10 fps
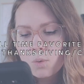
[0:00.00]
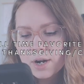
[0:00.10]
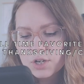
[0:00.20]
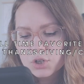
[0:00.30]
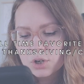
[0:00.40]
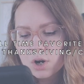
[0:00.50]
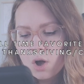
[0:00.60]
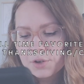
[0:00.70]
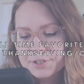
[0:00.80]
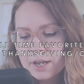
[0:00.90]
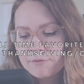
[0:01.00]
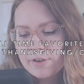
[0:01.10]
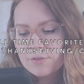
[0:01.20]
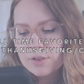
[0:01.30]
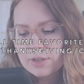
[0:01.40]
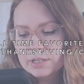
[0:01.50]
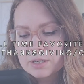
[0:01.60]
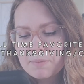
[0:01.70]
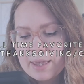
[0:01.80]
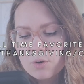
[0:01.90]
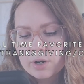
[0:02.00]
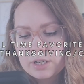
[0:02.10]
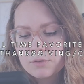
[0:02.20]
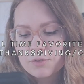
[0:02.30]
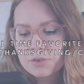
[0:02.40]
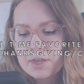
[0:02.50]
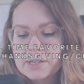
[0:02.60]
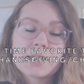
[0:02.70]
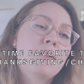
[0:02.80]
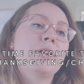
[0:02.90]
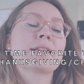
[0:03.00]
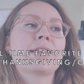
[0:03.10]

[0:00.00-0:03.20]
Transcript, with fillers: what is your all-time favorite thing to make or eat for Thanksgiving